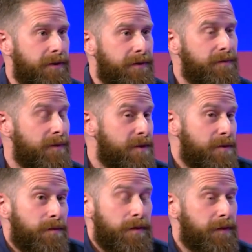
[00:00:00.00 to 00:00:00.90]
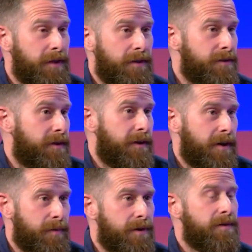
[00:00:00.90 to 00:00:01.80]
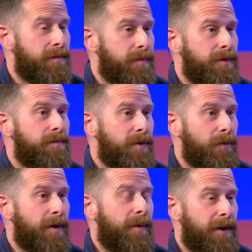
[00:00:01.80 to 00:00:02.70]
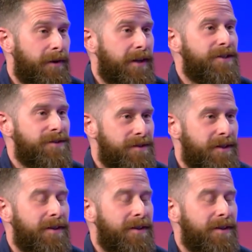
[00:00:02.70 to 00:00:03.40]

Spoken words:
And 15 years later, I've been running my own agency.